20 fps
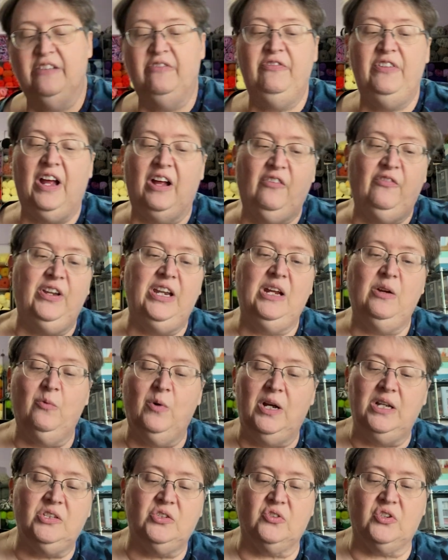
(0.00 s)
velvety
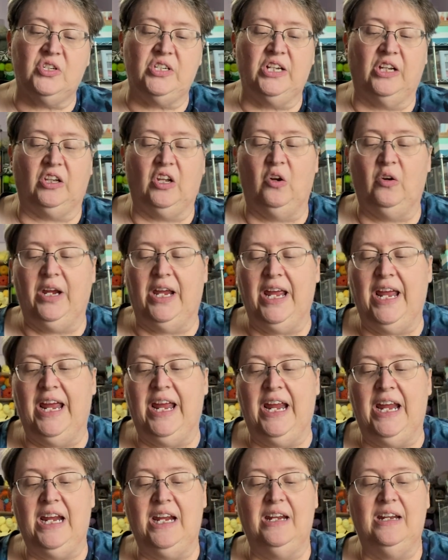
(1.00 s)
ones are still
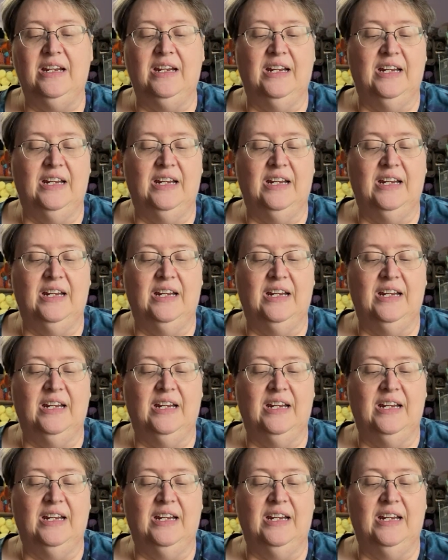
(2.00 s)
okay,